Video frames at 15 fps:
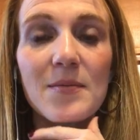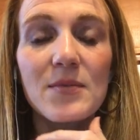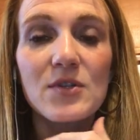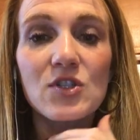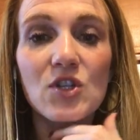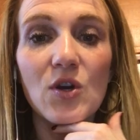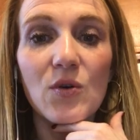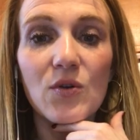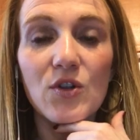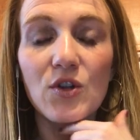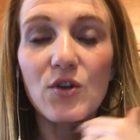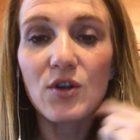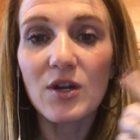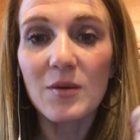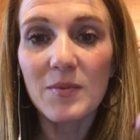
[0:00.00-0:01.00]
So
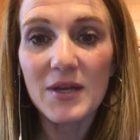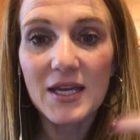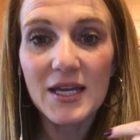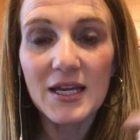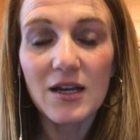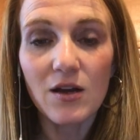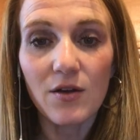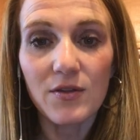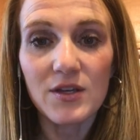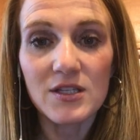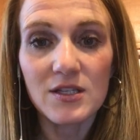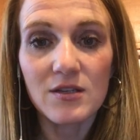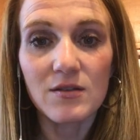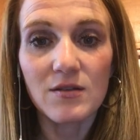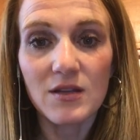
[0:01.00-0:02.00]
you're going to be getting all
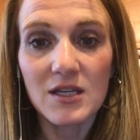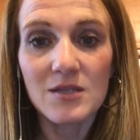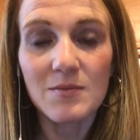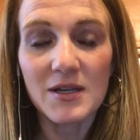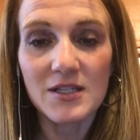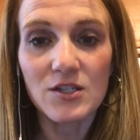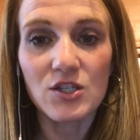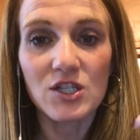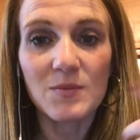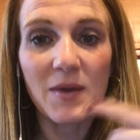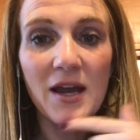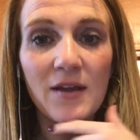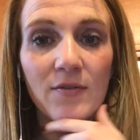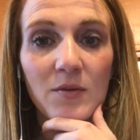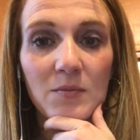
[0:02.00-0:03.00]
these messages
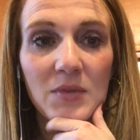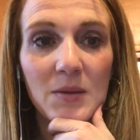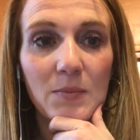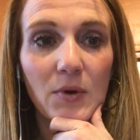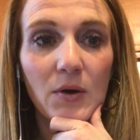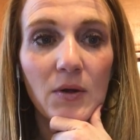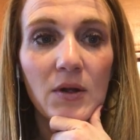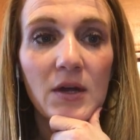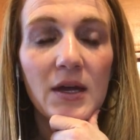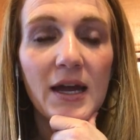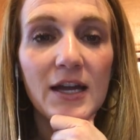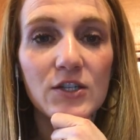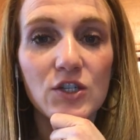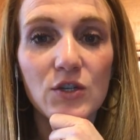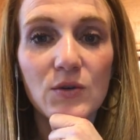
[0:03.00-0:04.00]
back from people
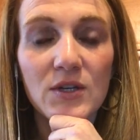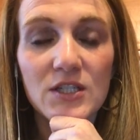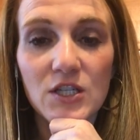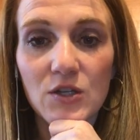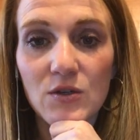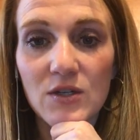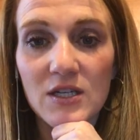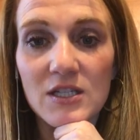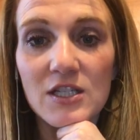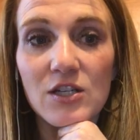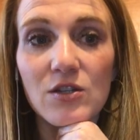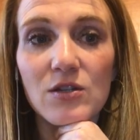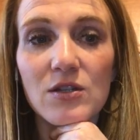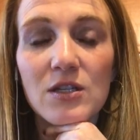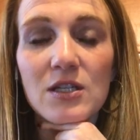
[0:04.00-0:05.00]
as you continue to
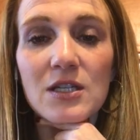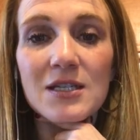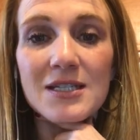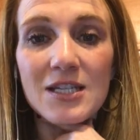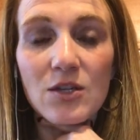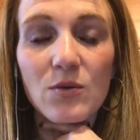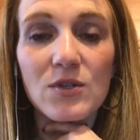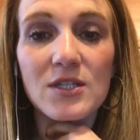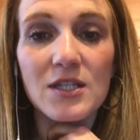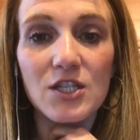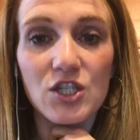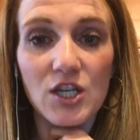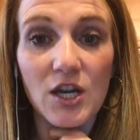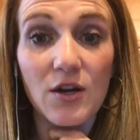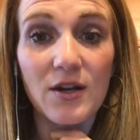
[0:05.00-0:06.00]
continuously
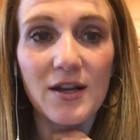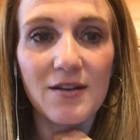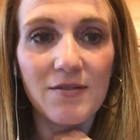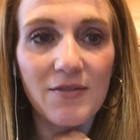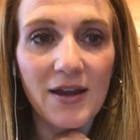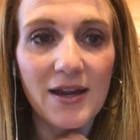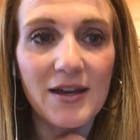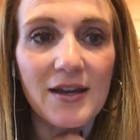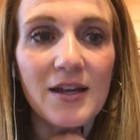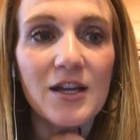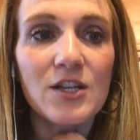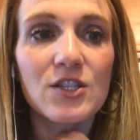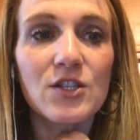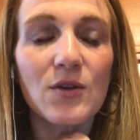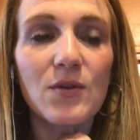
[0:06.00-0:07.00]
share and invite.
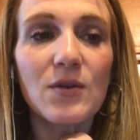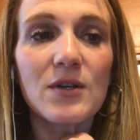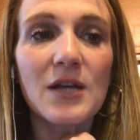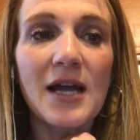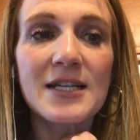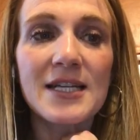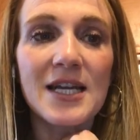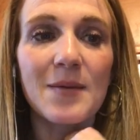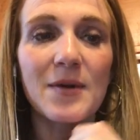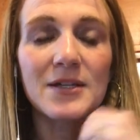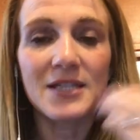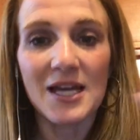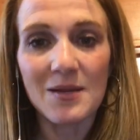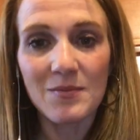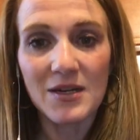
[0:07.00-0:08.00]
So I take about
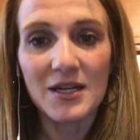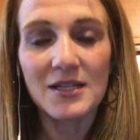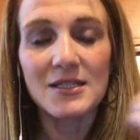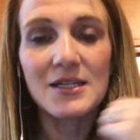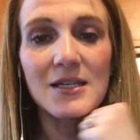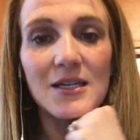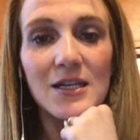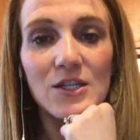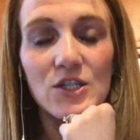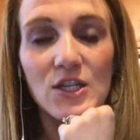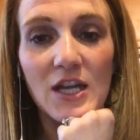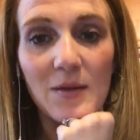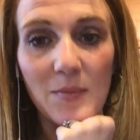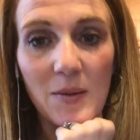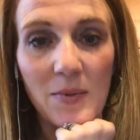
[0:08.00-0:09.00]
10 minutes in each
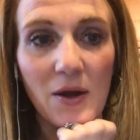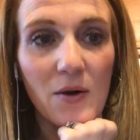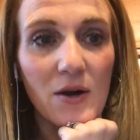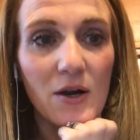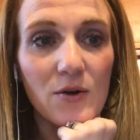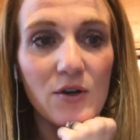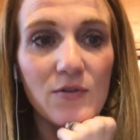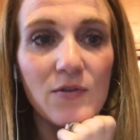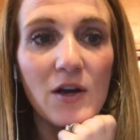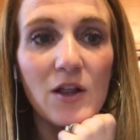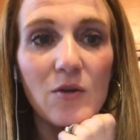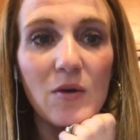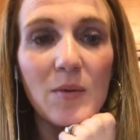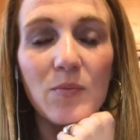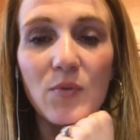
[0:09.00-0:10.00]
day of my power hour to
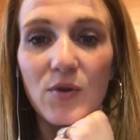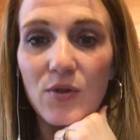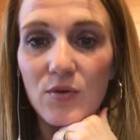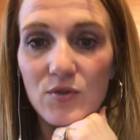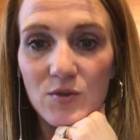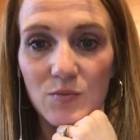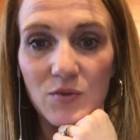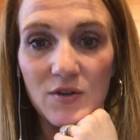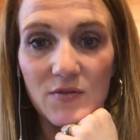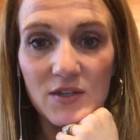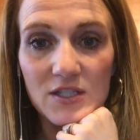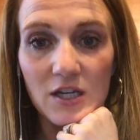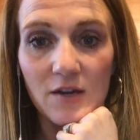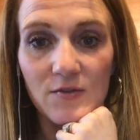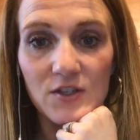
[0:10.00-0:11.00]
follow up with those
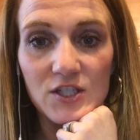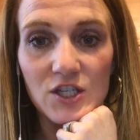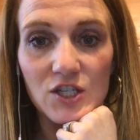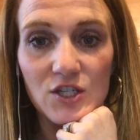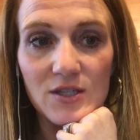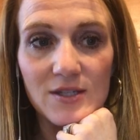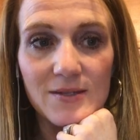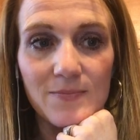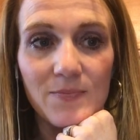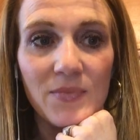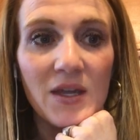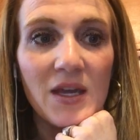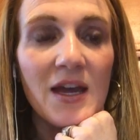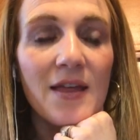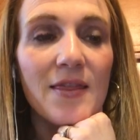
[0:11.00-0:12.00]
previous conversations.
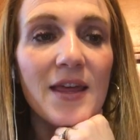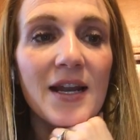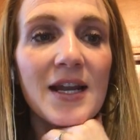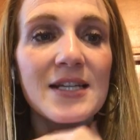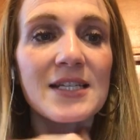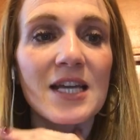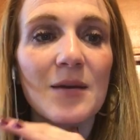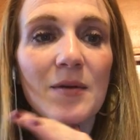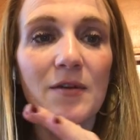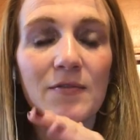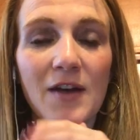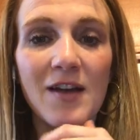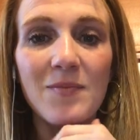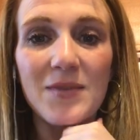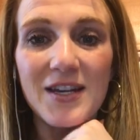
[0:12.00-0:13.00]
Then I take about
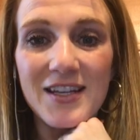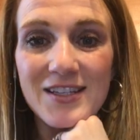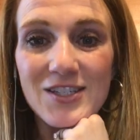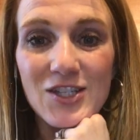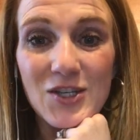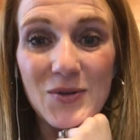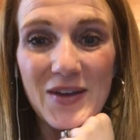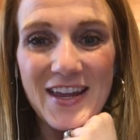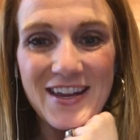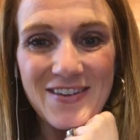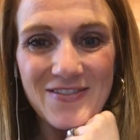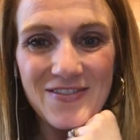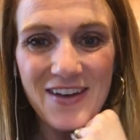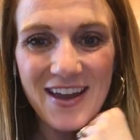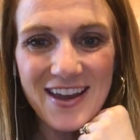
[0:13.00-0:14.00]
5 minutes to
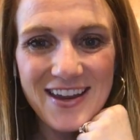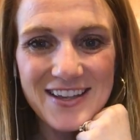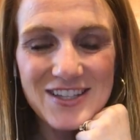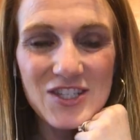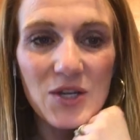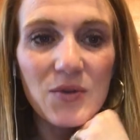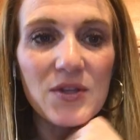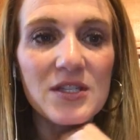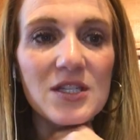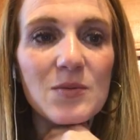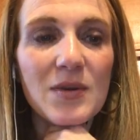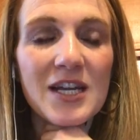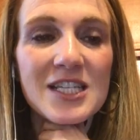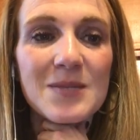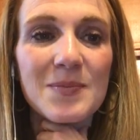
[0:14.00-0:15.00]
invite. So this is
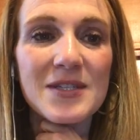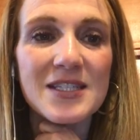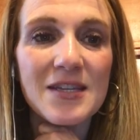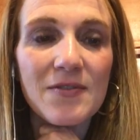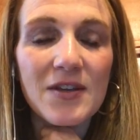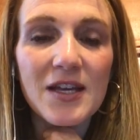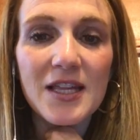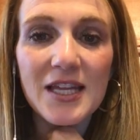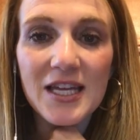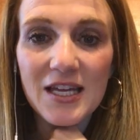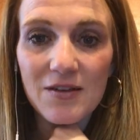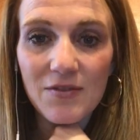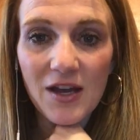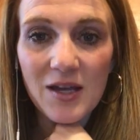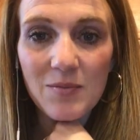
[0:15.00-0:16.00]
when I specifically
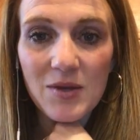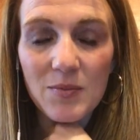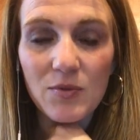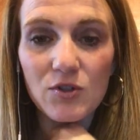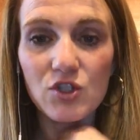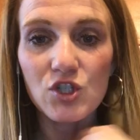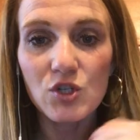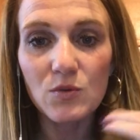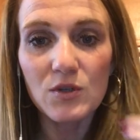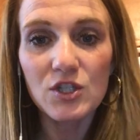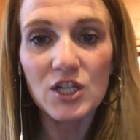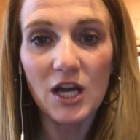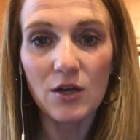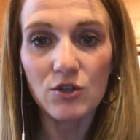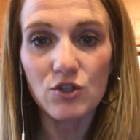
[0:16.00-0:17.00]
invite people to a
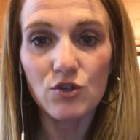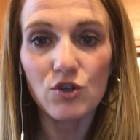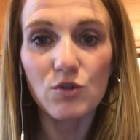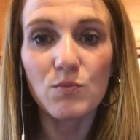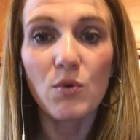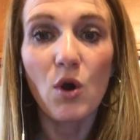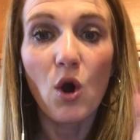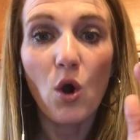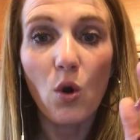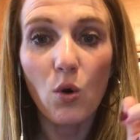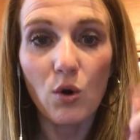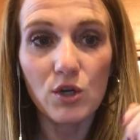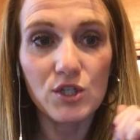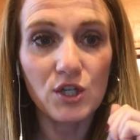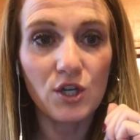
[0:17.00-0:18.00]
challenge group
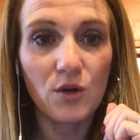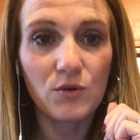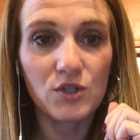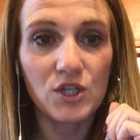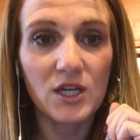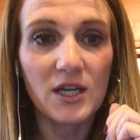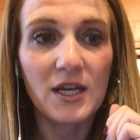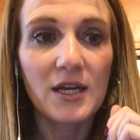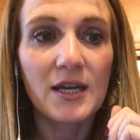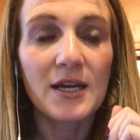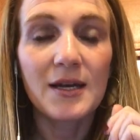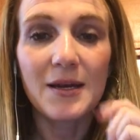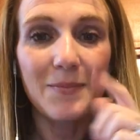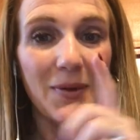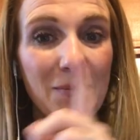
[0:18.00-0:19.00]
or to coaching.
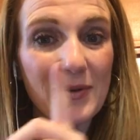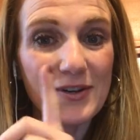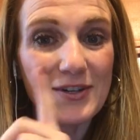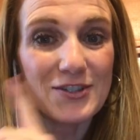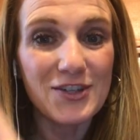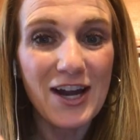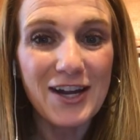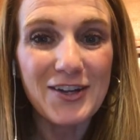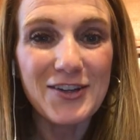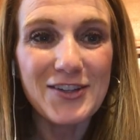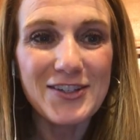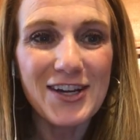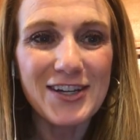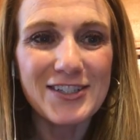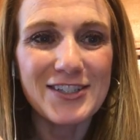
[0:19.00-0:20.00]
Remember, track who you
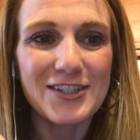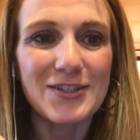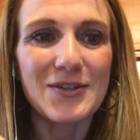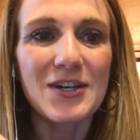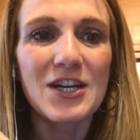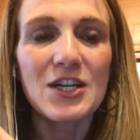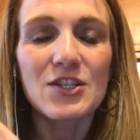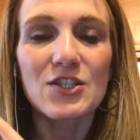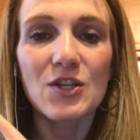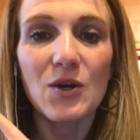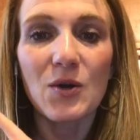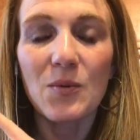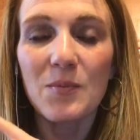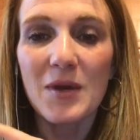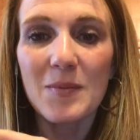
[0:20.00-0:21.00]
talk to.
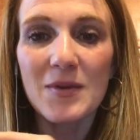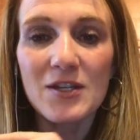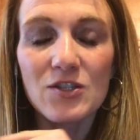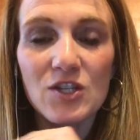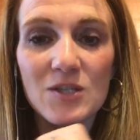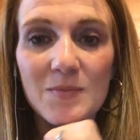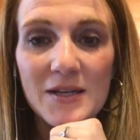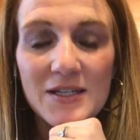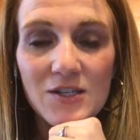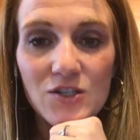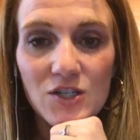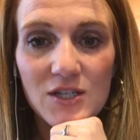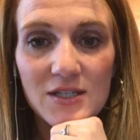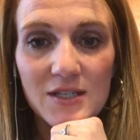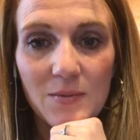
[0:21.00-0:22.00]
So maybe it's just
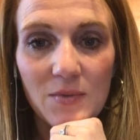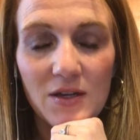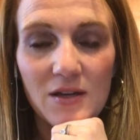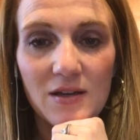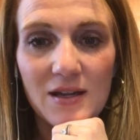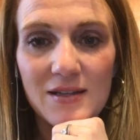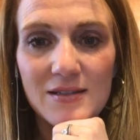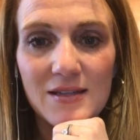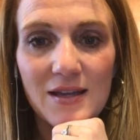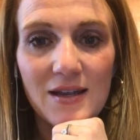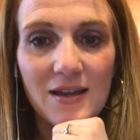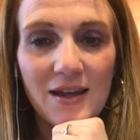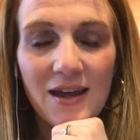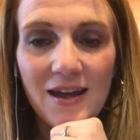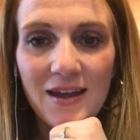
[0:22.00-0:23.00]
messaging someone and saying,
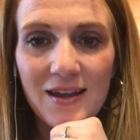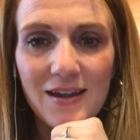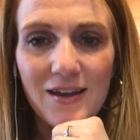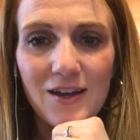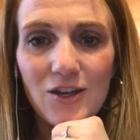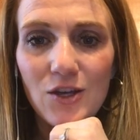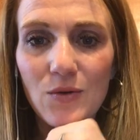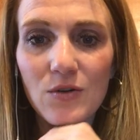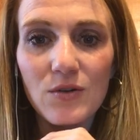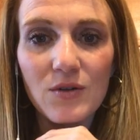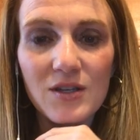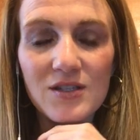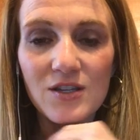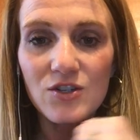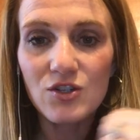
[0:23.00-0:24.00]
hey, you are
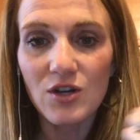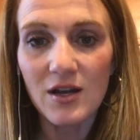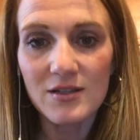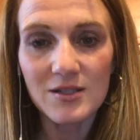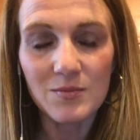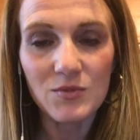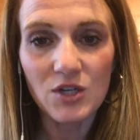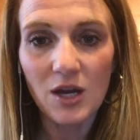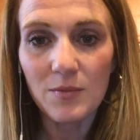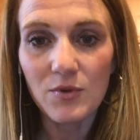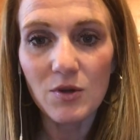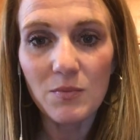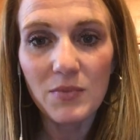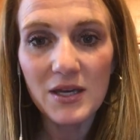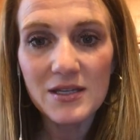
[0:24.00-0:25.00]
doing such an awesome job.
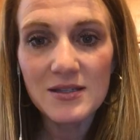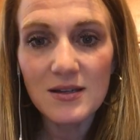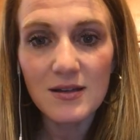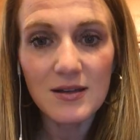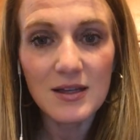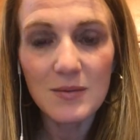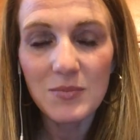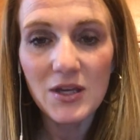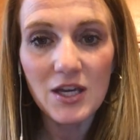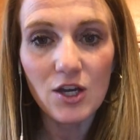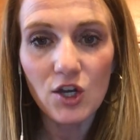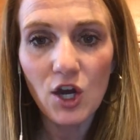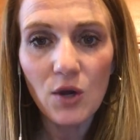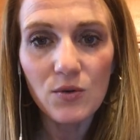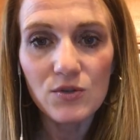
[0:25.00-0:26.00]
You're basically being a
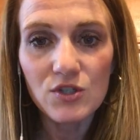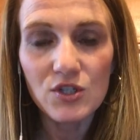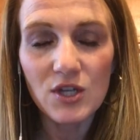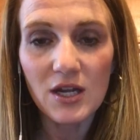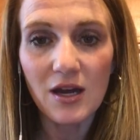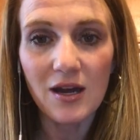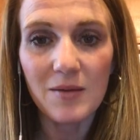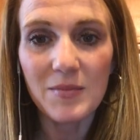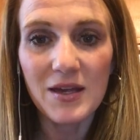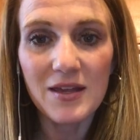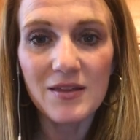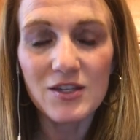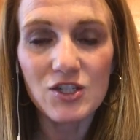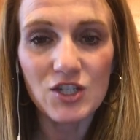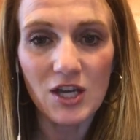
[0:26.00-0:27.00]
coach in
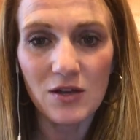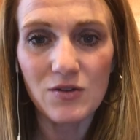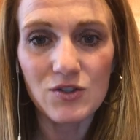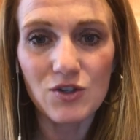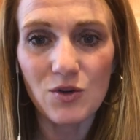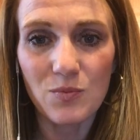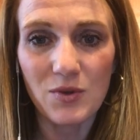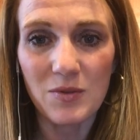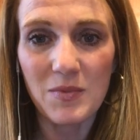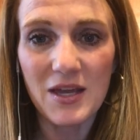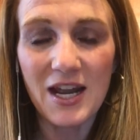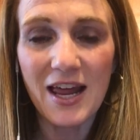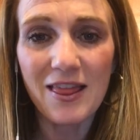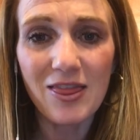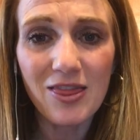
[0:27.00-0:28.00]
this challenge group with me,
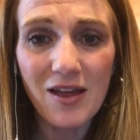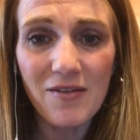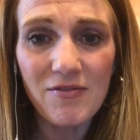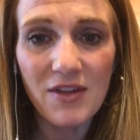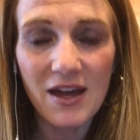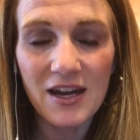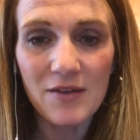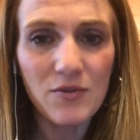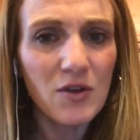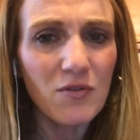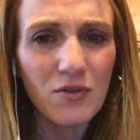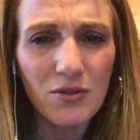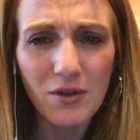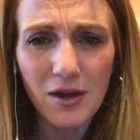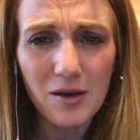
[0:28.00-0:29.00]
and I love that. Have you
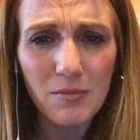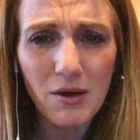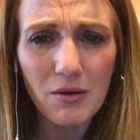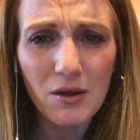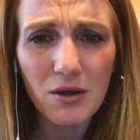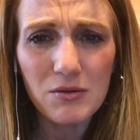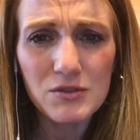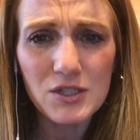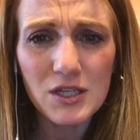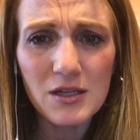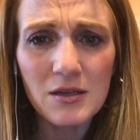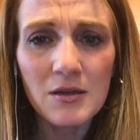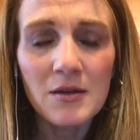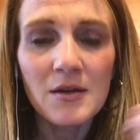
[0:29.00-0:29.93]
ever thought about coaching?